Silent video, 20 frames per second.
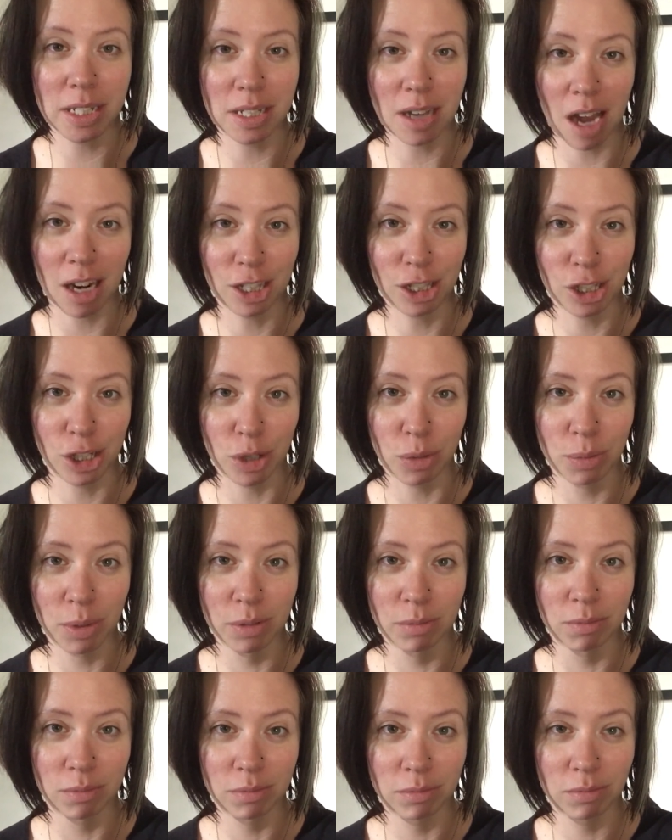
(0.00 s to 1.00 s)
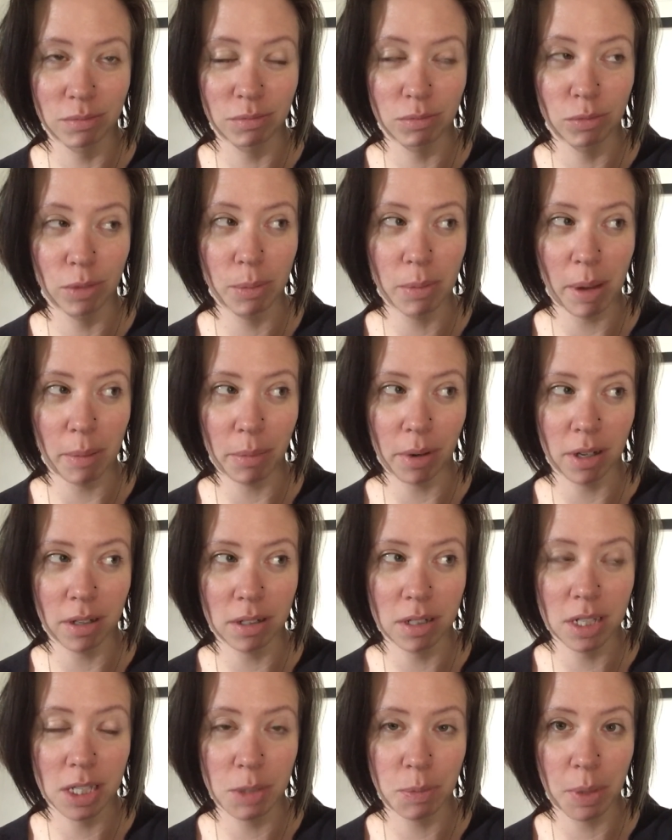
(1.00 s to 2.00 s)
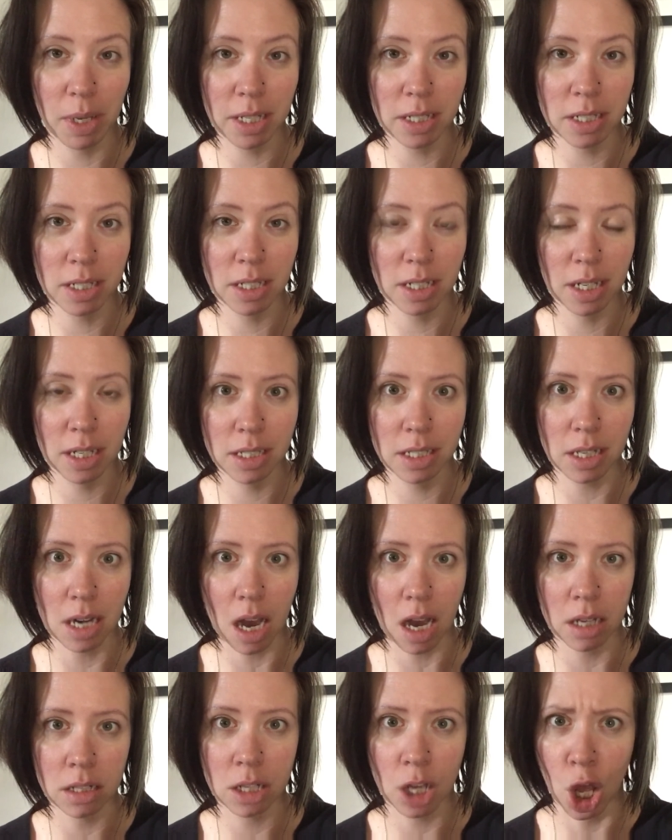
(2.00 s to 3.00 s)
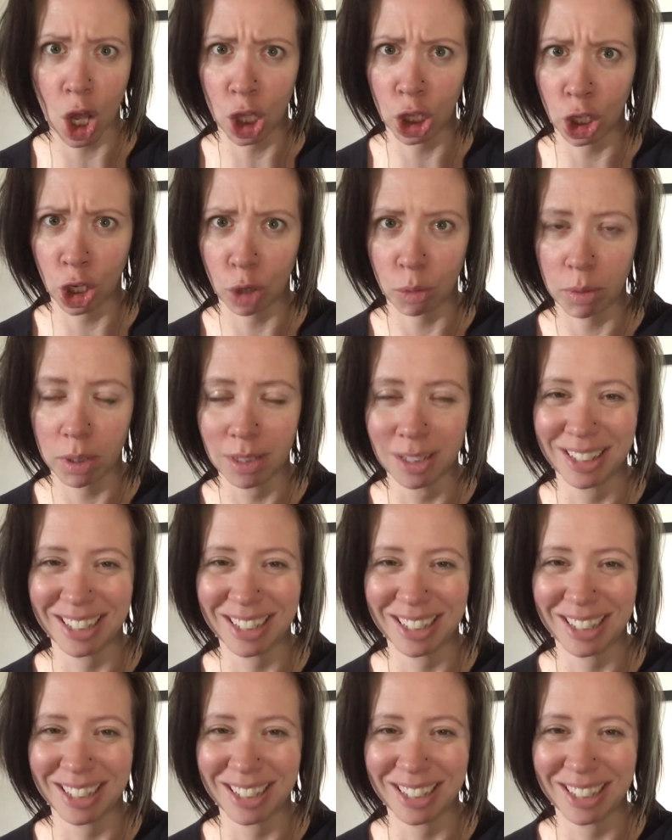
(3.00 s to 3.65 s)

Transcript: is not a lube. Remember, spit is not a lube.